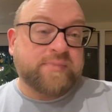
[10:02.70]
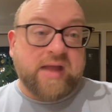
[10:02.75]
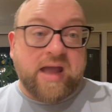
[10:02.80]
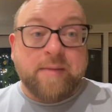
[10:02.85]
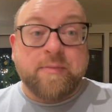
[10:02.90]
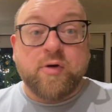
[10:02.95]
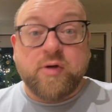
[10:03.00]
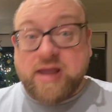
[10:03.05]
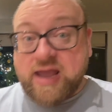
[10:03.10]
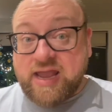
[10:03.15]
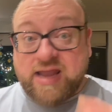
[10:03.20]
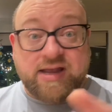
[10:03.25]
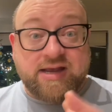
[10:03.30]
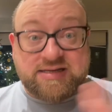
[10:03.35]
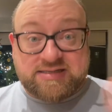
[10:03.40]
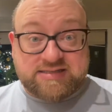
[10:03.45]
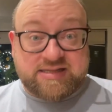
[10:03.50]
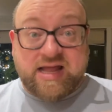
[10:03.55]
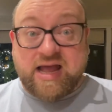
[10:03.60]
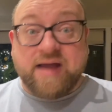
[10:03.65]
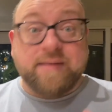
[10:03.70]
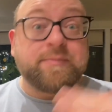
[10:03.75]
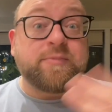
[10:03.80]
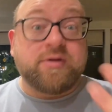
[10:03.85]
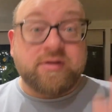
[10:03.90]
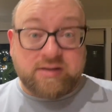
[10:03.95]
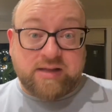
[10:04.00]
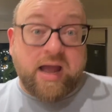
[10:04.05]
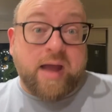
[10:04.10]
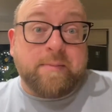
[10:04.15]
I'm okay because I'm,
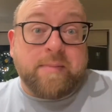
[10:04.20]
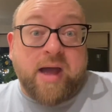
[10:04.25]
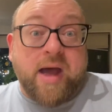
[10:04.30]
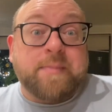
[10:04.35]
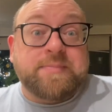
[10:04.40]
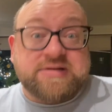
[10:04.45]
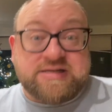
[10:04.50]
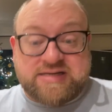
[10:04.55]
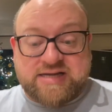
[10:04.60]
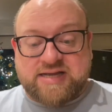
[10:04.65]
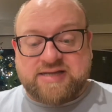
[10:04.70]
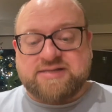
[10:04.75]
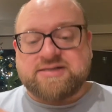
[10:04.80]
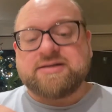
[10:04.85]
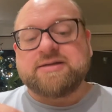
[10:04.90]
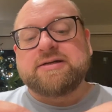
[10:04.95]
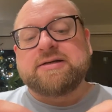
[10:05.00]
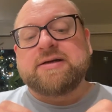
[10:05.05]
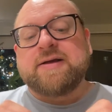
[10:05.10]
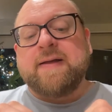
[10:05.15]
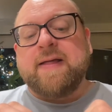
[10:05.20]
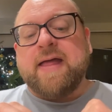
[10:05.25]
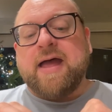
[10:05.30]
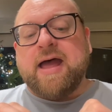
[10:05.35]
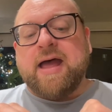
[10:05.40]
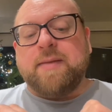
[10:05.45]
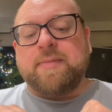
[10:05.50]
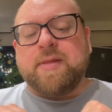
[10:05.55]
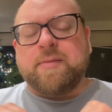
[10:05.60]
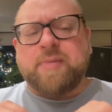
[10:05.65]
I'm up to date.
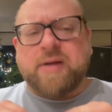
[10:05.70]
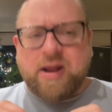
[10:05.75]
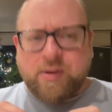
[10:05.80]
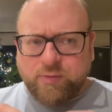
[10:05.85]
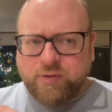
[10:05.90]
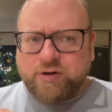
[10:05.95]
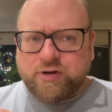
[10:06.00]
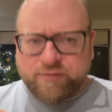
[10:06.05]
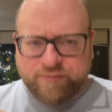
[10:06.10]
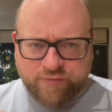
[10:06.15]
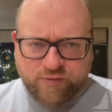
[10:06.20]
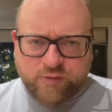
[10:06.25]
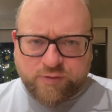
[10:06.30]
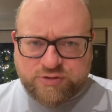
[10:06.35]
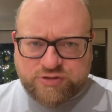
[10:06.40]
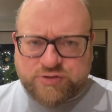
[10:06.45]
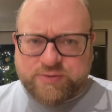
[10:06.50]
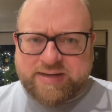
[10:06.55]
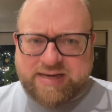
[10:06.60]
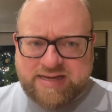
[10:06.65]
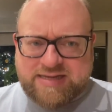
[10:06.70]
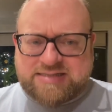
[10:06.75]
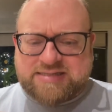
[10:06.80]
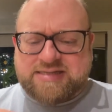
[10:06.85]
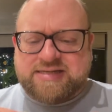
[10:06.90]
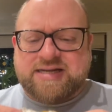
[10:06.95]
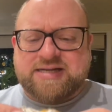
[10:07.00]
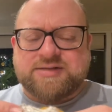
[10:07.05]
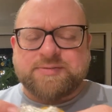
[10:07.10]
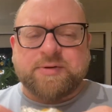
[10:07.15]
Um, but I will look forward to an easier
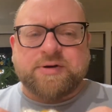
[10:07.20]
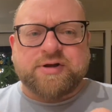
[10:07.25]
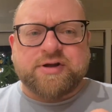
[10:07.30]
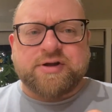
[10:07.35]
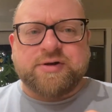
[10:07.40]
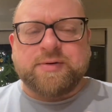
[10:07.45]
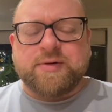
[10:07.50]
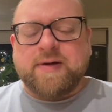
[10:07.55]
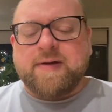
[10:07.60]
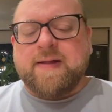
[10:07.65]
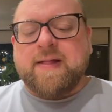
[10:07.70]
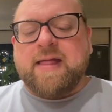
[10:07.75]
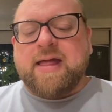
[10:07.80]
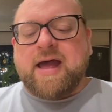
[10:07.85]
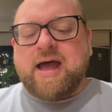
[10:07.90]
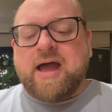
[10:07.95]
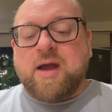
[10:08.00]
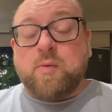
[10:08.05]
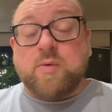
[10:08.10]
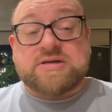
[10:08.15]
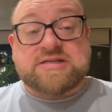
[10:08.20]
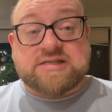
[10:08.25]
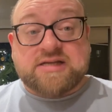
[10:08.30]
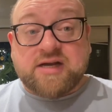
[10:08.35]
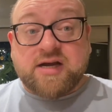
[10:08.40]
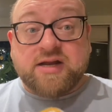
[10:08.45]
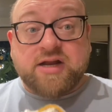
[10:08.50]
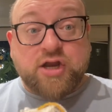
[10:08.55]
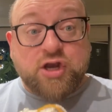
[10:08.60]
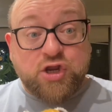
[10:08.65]
day tomorrow. Uh, we're
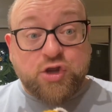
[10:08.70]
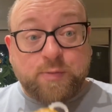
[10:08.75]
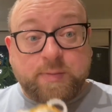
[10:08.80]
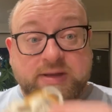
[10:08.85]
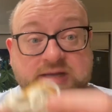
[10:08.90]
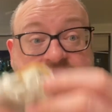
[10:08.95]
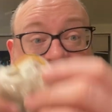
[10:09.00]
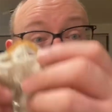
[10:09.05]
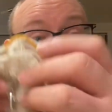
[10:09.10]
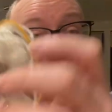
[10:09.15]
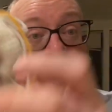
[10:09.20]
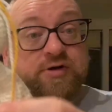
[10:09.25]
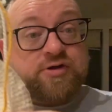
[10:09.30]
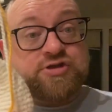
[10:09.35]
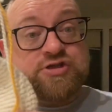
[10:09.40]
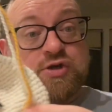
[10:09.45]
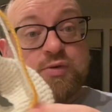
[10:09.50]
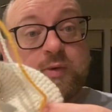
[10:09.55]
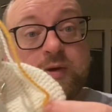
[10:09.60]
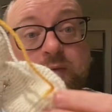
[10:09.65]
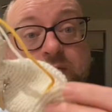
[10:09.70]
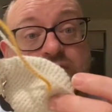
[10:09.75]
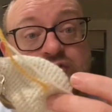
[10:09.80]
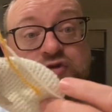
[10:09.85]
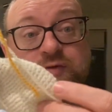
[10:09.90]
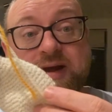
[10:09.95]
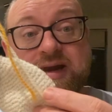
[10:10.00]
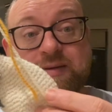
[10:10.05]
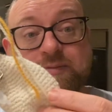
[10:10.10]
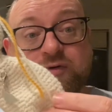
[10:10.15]
starting a new piece tomorrow, so we won't
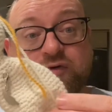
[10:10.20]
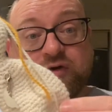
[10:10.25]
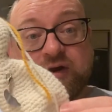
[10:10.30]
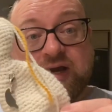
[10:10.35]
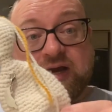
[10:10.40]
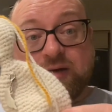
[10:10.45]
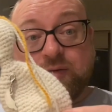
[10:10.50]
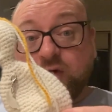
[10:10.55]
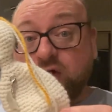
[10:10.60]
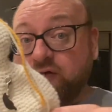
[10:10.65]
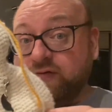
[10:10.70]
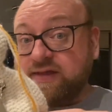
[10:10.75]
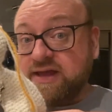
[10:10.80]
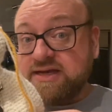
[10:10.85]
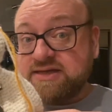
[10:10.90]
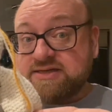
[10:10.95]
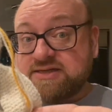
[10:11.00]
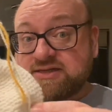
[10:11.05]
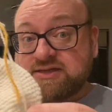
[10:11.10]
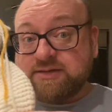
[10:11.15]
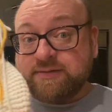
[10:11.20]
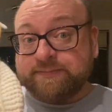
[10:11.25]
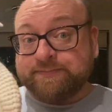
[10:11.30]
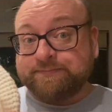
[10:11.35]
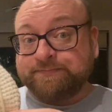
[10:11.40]
do any more now on this.